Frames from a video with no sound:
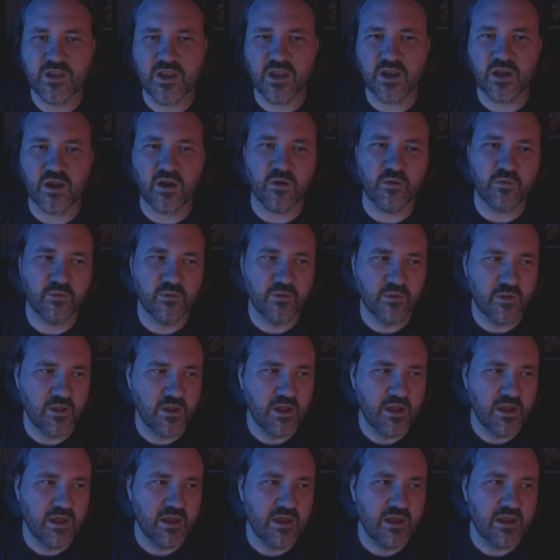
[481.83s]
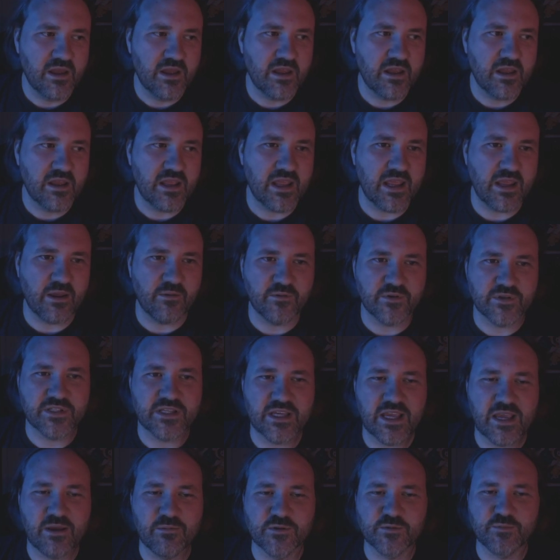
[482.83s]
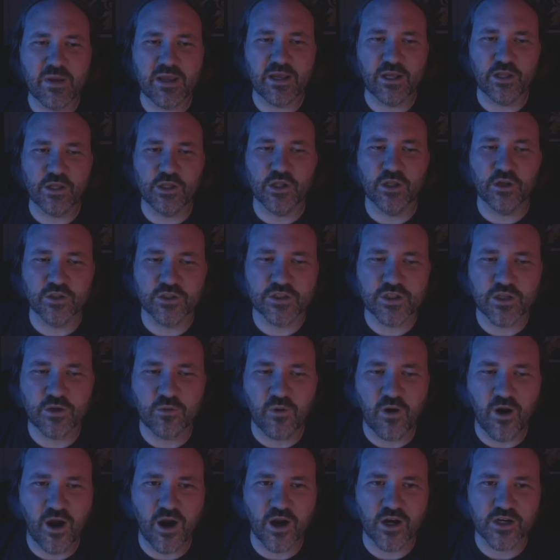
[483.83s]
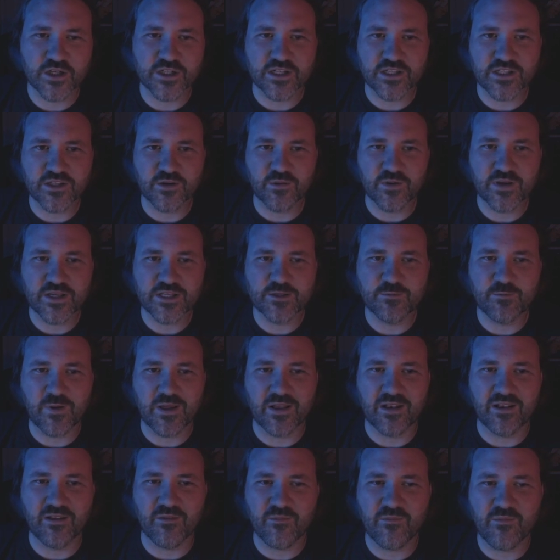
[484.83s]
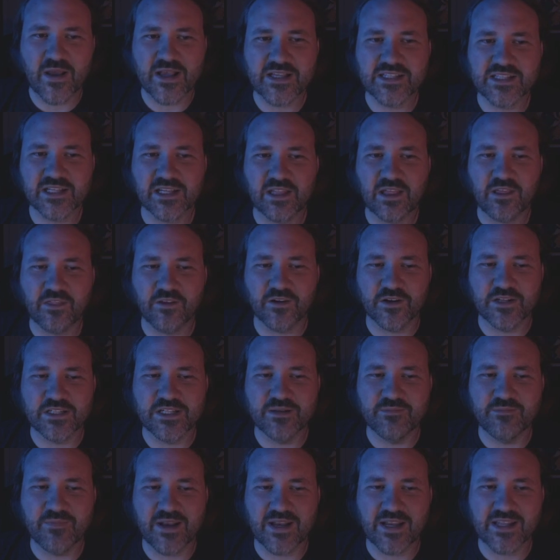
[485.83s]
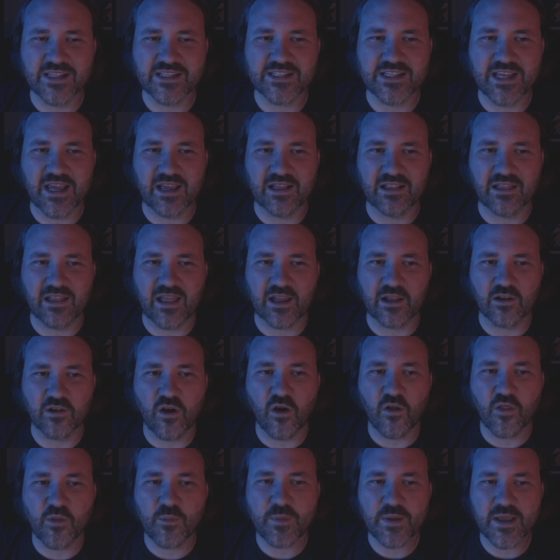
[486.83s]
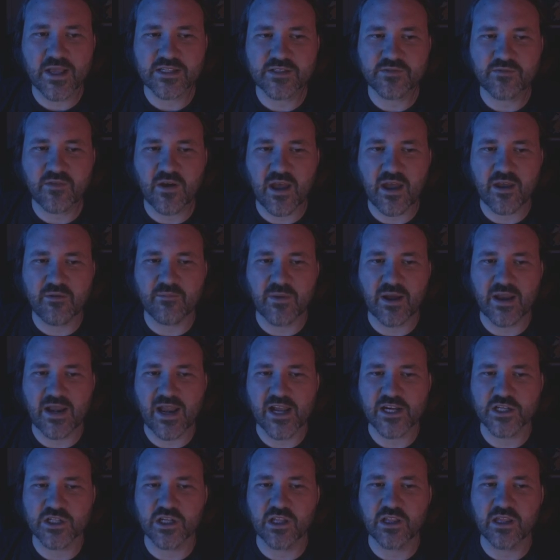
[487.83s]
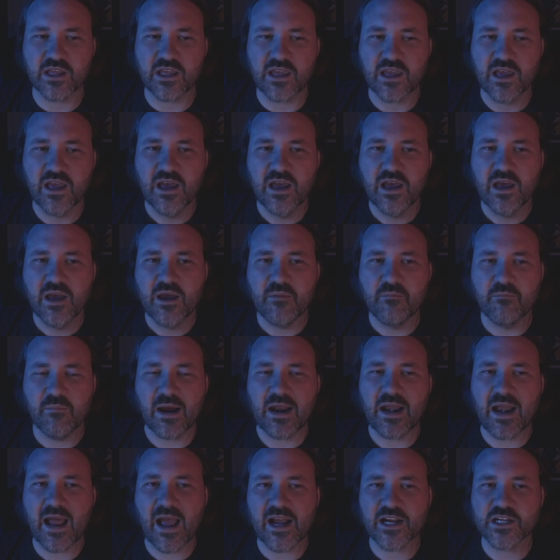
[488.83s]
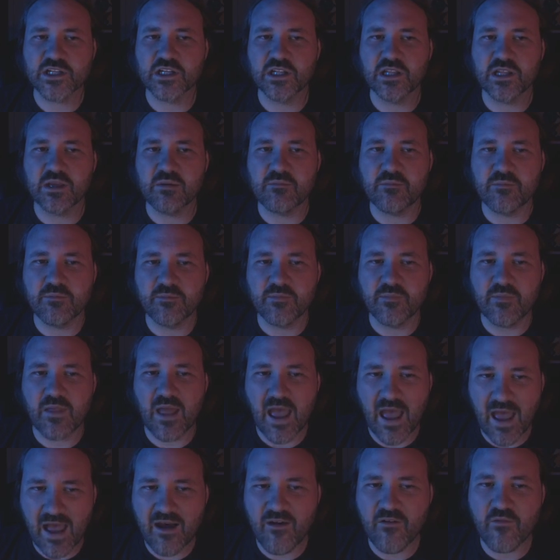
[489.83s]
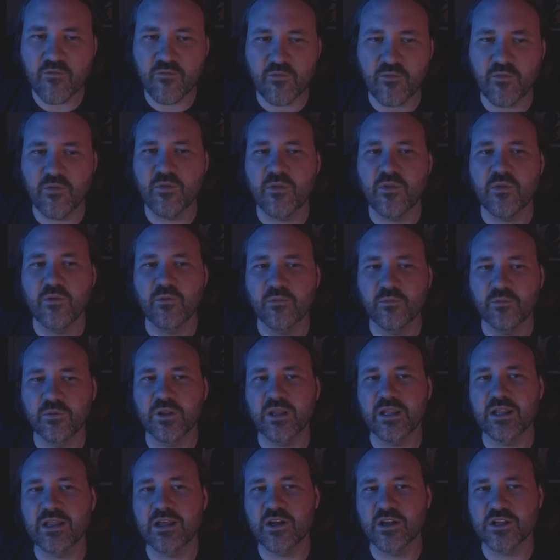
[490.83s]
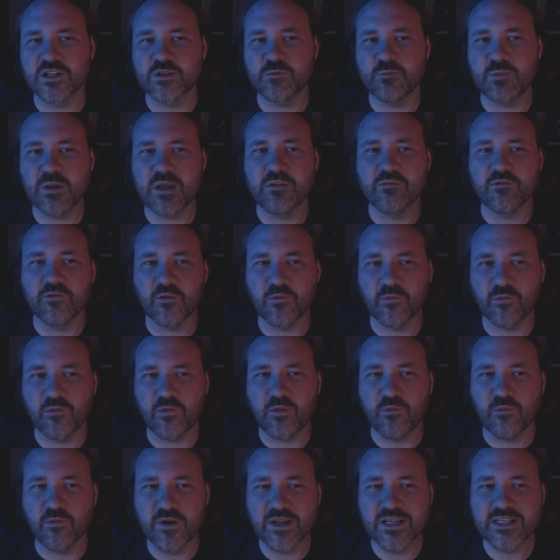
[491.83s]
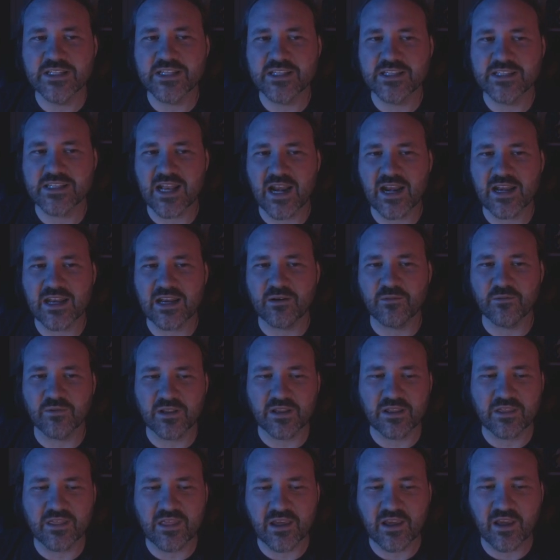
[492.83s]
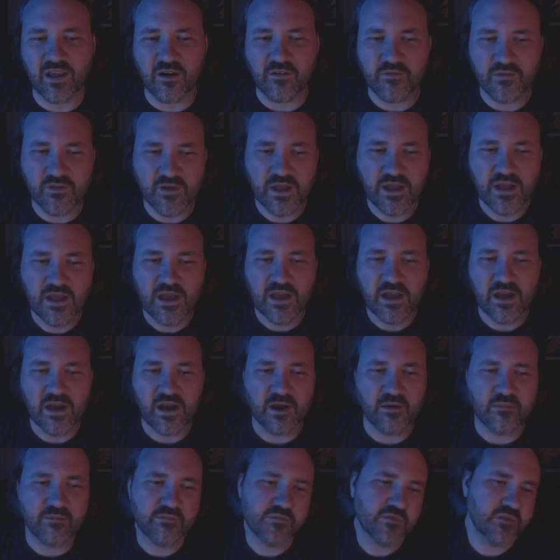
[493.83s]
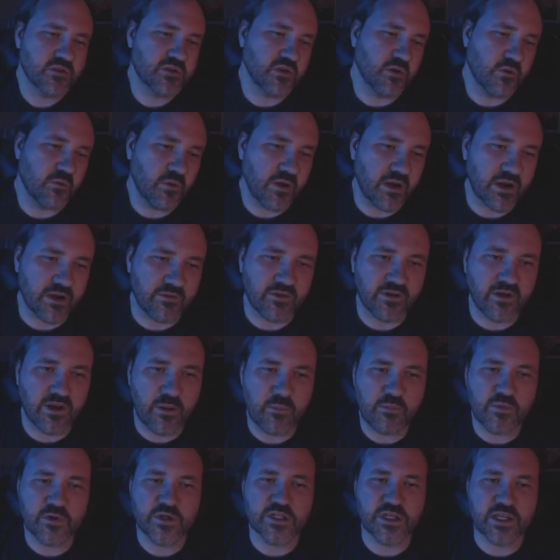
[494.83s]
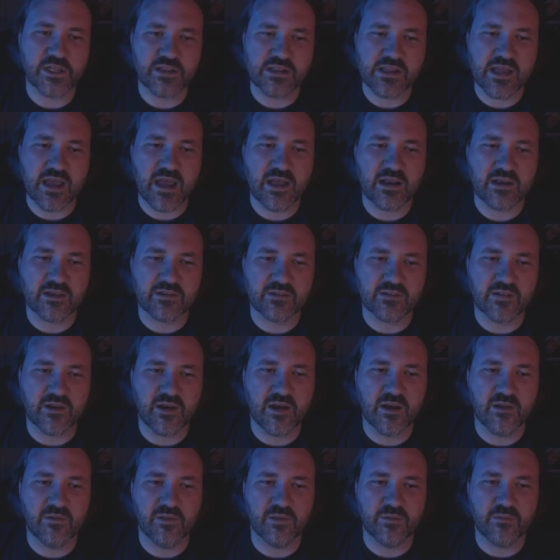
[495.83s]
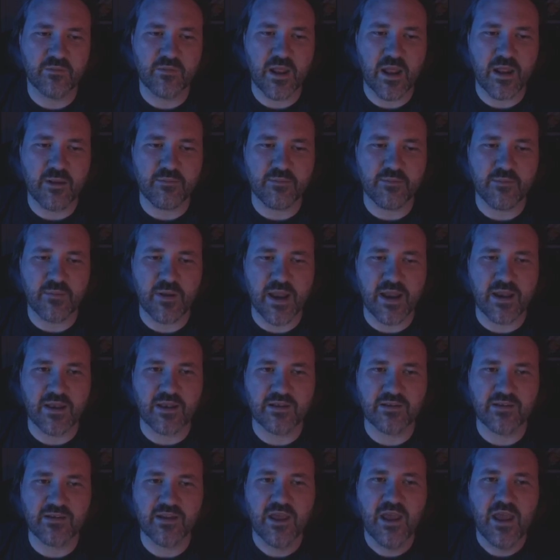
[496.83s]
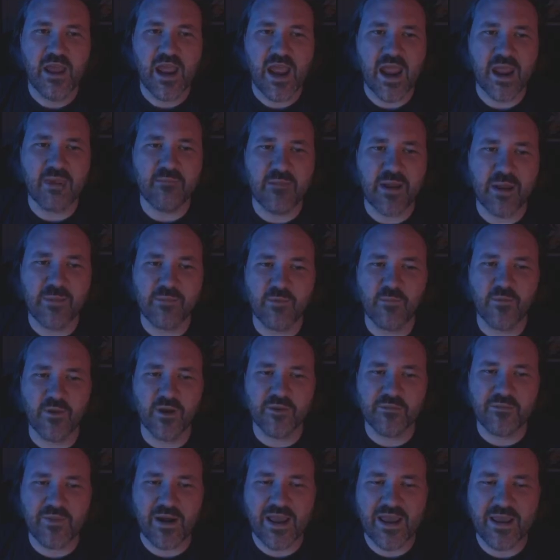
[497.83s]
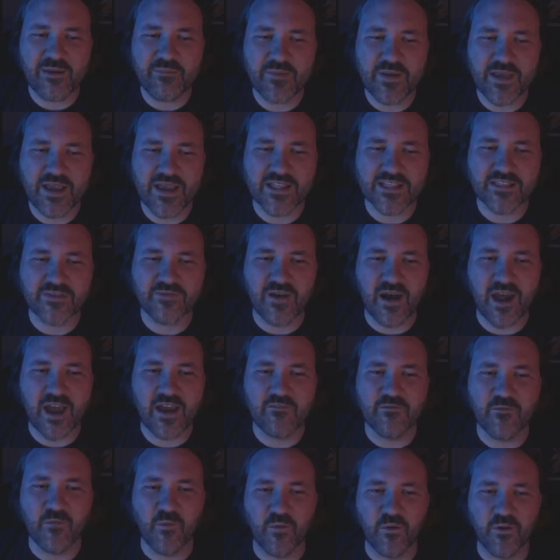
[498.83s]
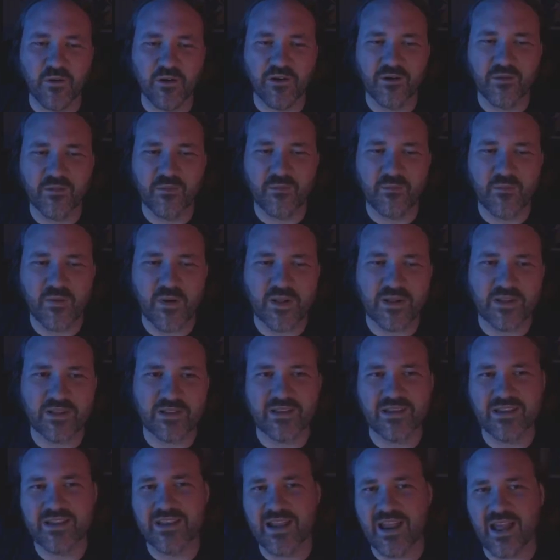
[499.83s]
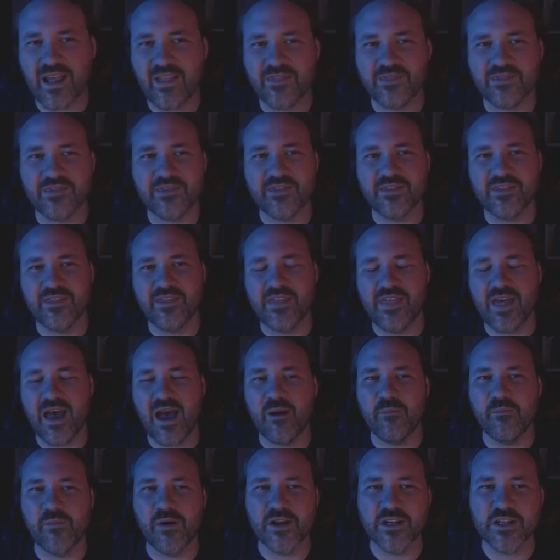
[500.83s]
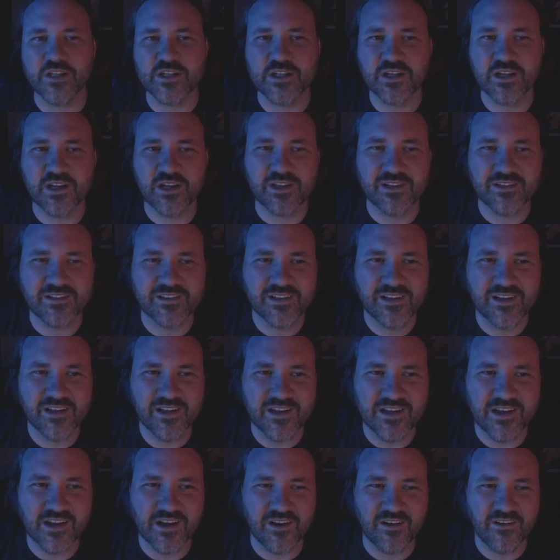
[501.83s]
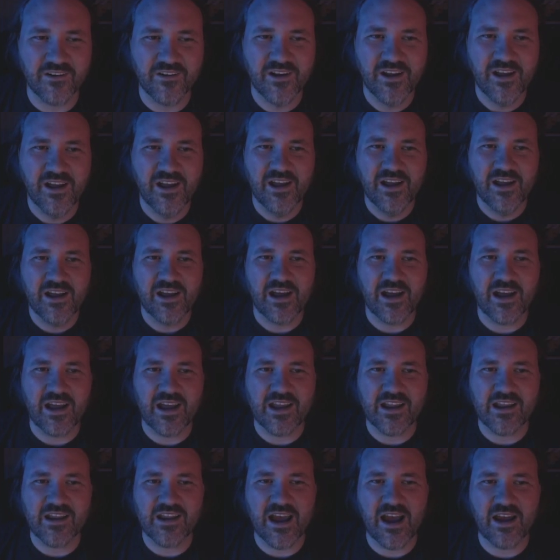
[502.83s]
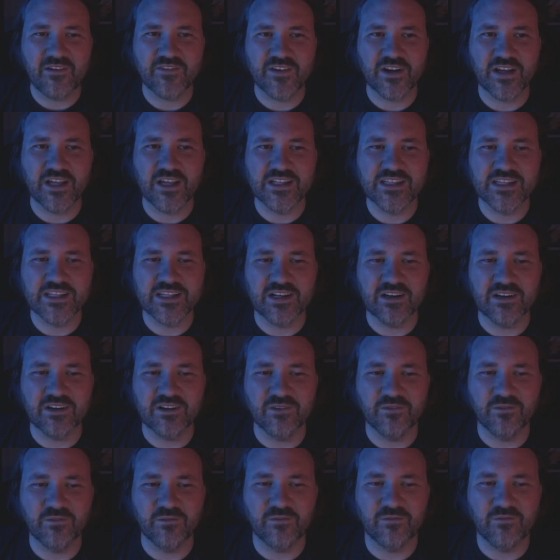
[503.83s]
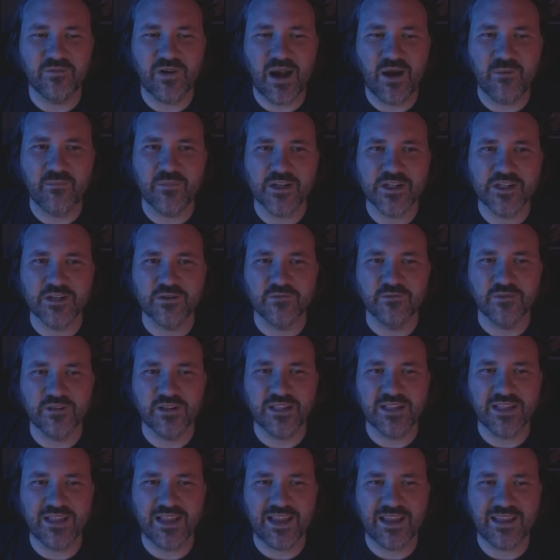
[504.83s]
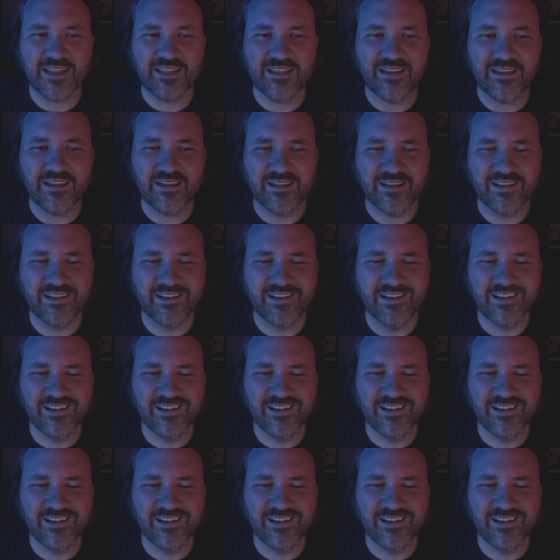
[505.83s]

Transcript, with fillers: you know, He was he was being a little too harsh, and so he spent basically thirteen minutes saying like, no, the P S five might actually might actually have really good speed for reasons that I didn't really think of. Um, so whatever, I appreciate that. Uh, it it it made me want to buy a P S five more, but not that much. You know, uh, you have to consider how much you really like the